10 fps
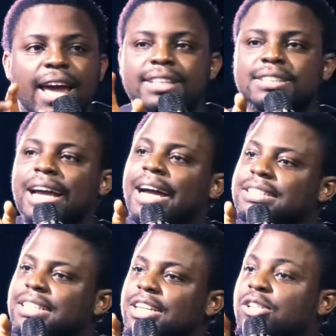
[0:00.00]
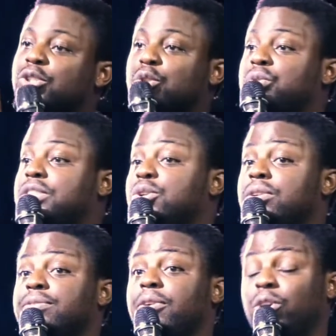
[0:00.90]
entered into the
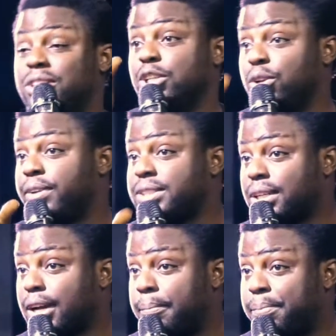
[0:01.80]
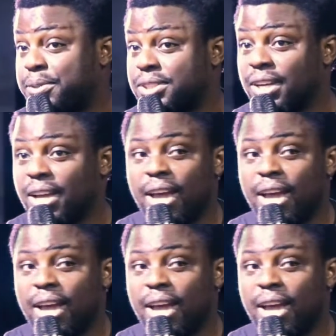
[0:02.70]
uni- or the university campus,